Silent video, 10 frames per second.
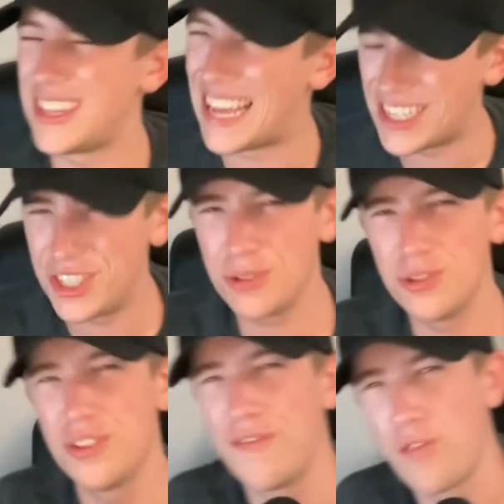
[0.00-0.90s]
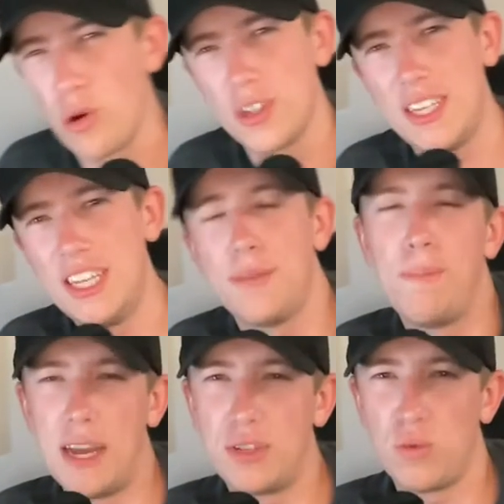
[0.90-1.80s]
last year he's the 14th
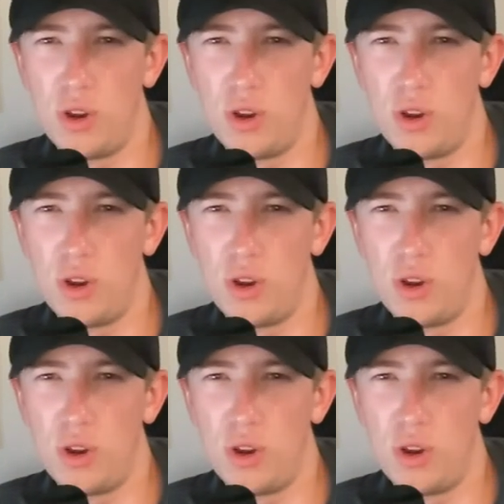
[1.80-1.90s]
best